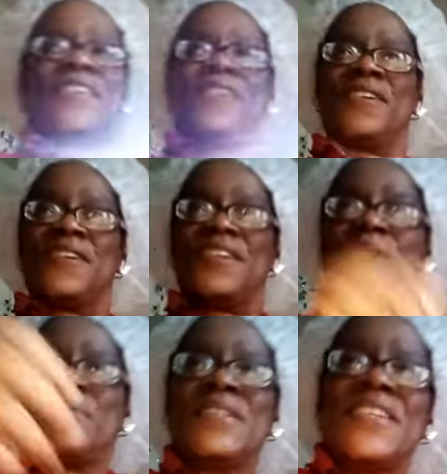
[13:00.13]
Oh,
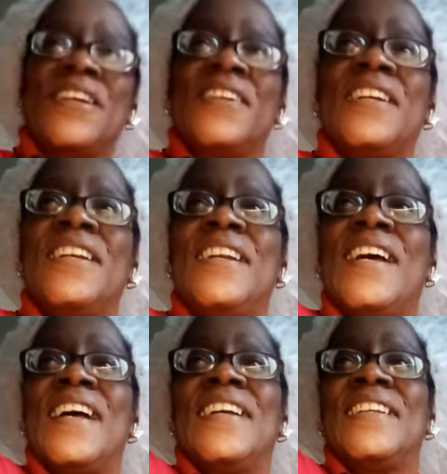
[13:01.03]
let me turn the
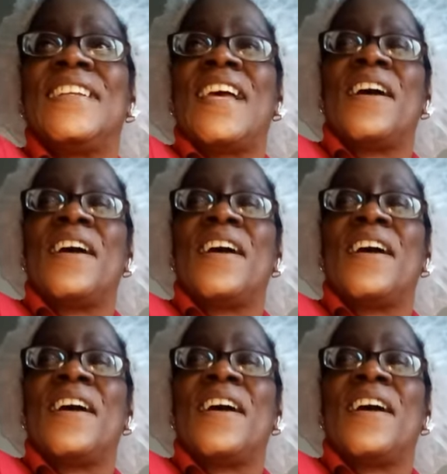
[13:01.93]
lights